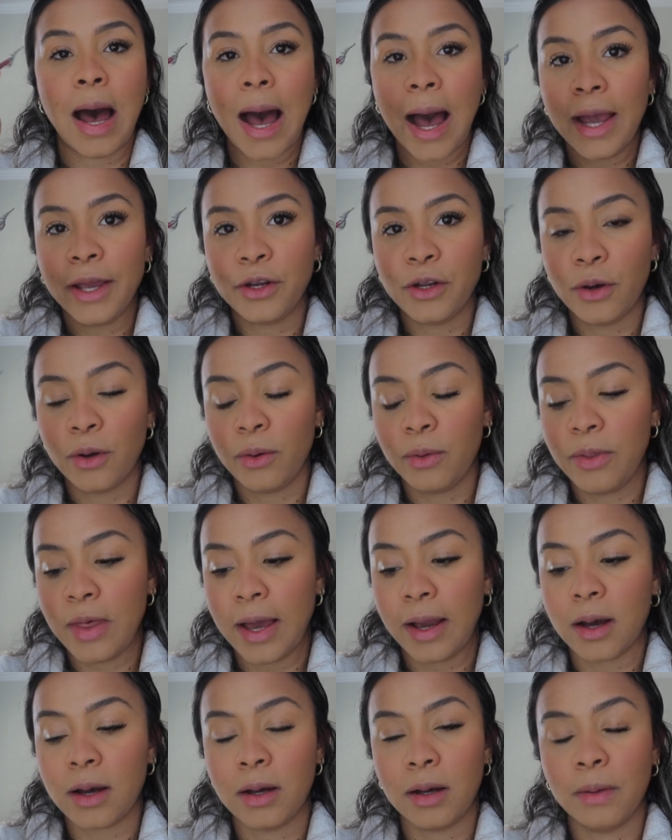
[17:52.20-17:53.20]
I know
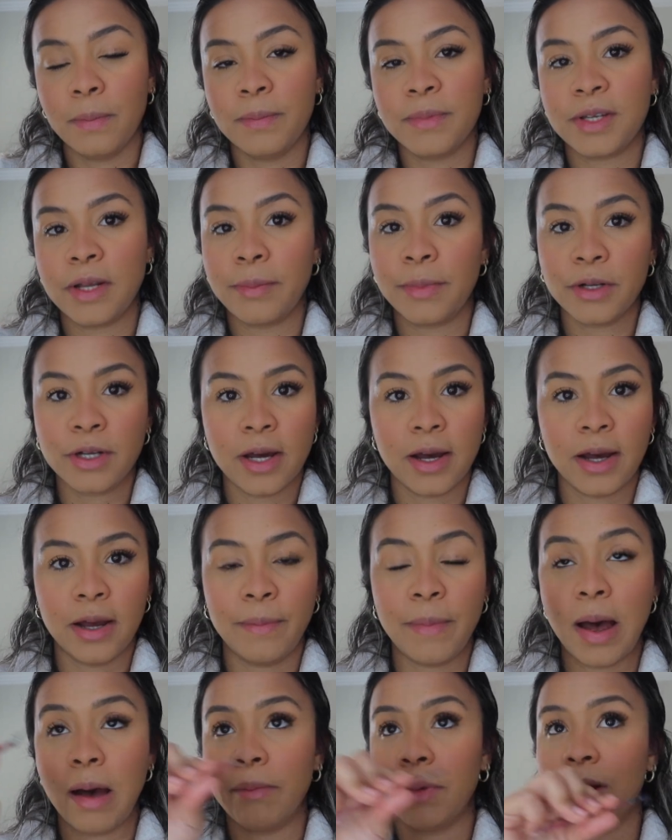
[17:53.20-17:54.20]
that come
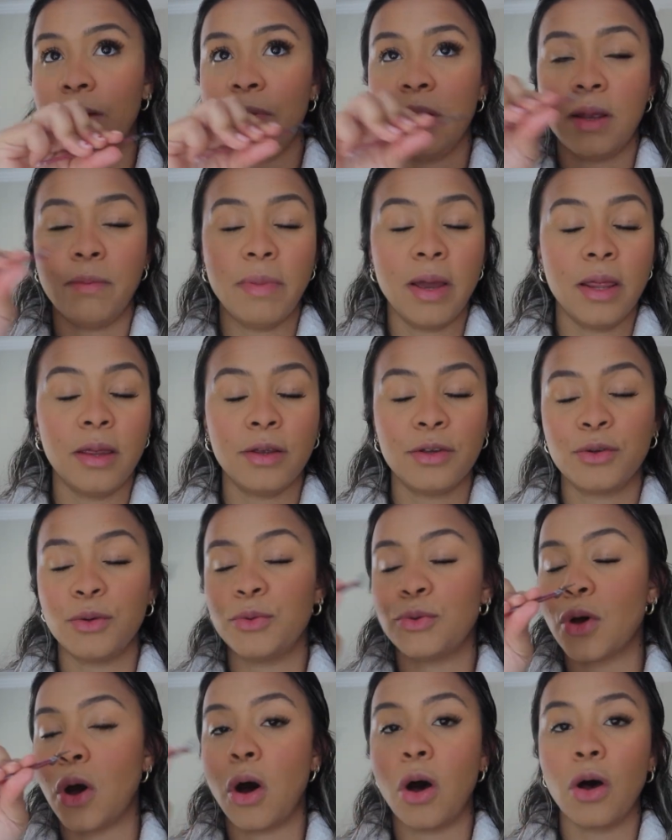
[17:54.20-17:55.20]
summertime, I'm gonna be in bathing
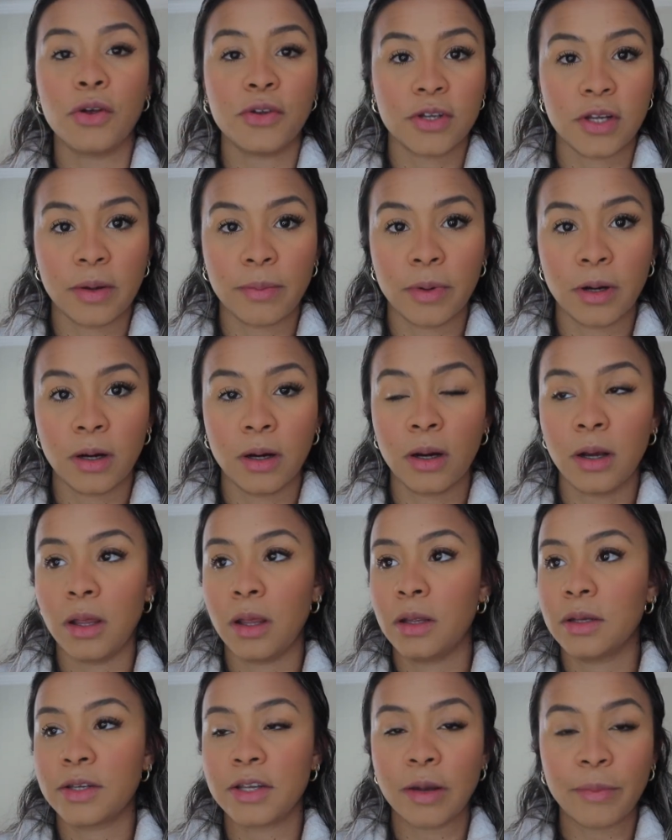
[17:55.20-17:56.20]
suits all summer.
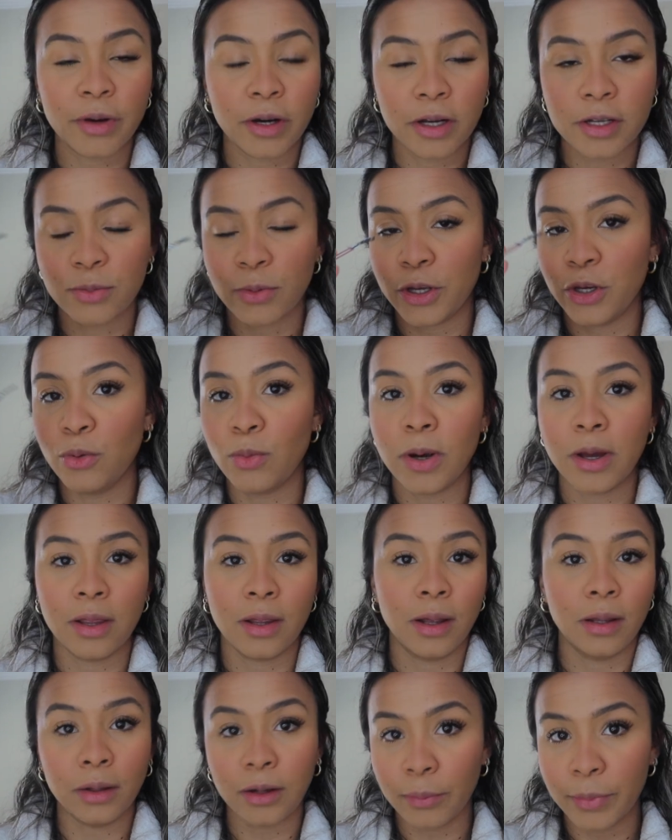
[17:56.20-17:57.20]
Summer is when you wear
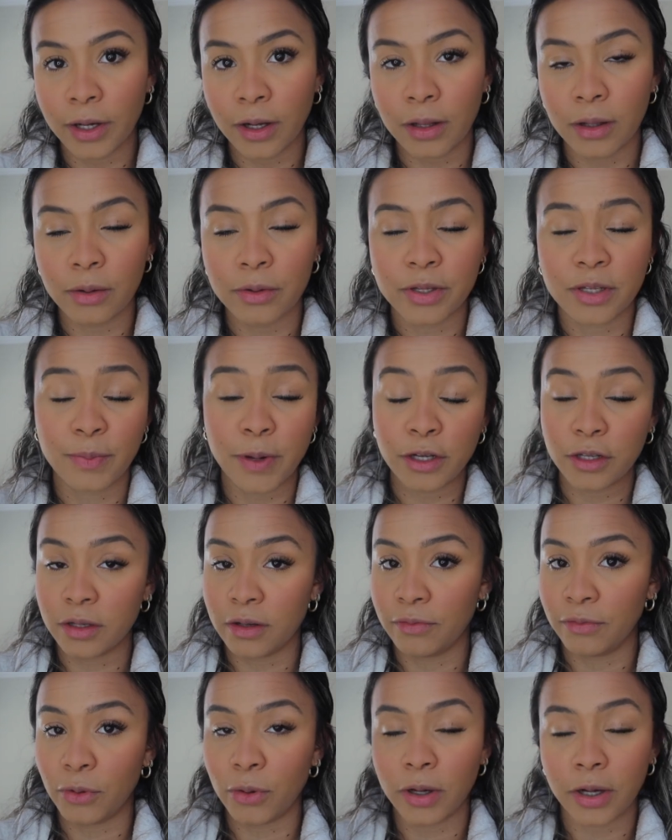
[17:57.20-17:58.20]
a little bit of clothes, especially
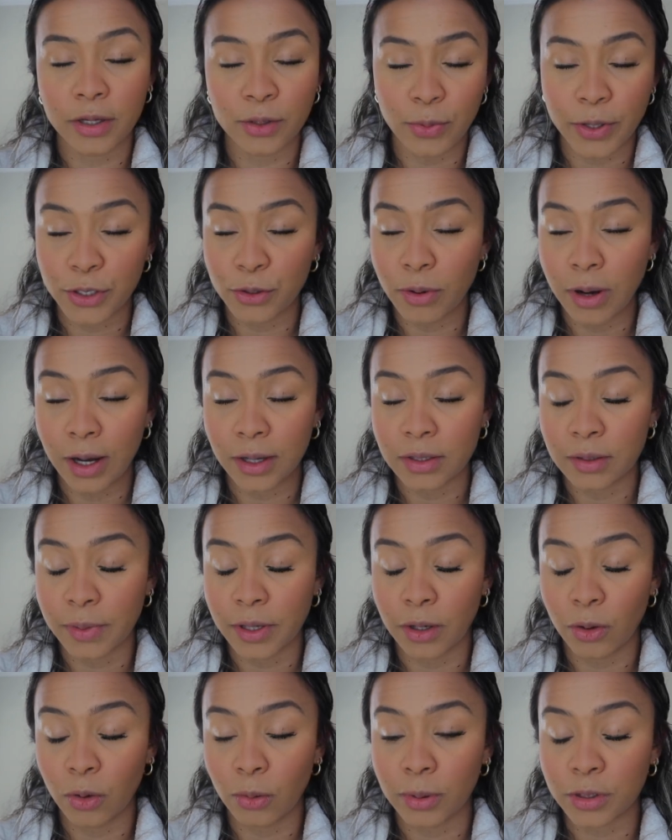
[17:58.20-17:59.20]
in Florida, it's way too hot to
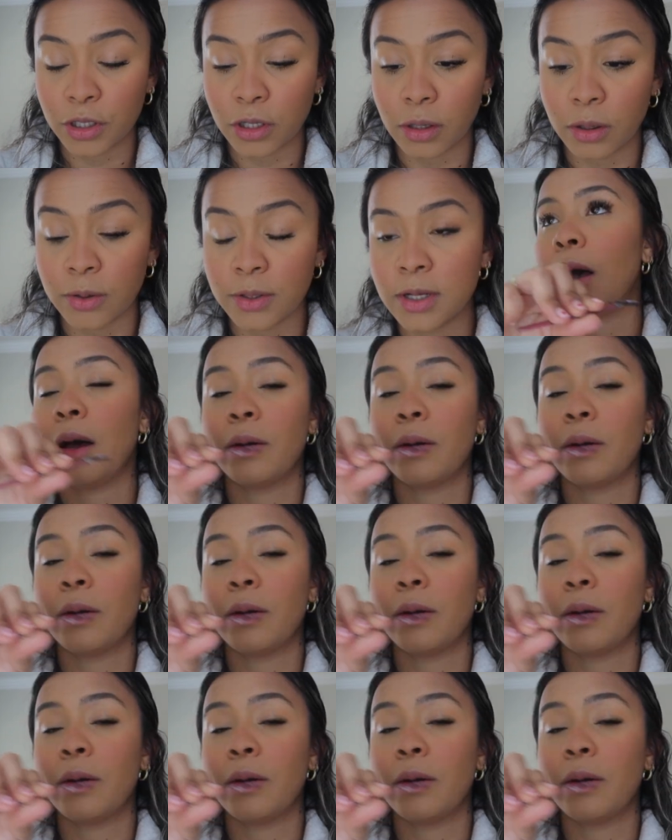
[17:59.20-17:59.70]
be in a whole bunch of clothes.